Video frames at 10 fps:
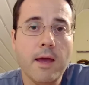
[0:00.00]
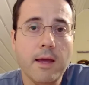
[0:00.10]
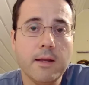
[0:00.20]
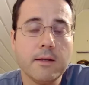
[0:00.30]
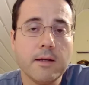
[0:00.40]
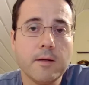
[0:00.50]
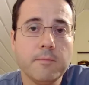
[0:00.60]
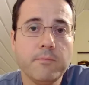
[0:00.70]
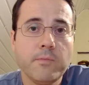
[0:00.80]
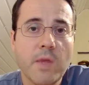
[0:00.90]
And
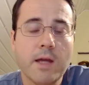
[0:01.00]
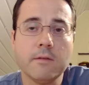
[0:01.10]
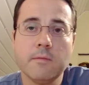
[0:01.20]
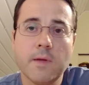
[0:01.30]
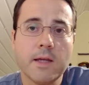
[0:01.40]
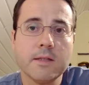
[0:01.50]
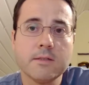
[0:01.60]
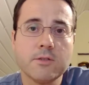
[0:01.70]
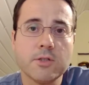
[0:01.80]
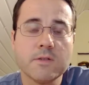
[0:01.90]
yeah, I
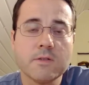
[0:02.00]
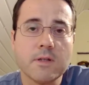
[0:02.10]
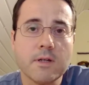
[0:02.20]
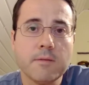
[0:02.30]
guess just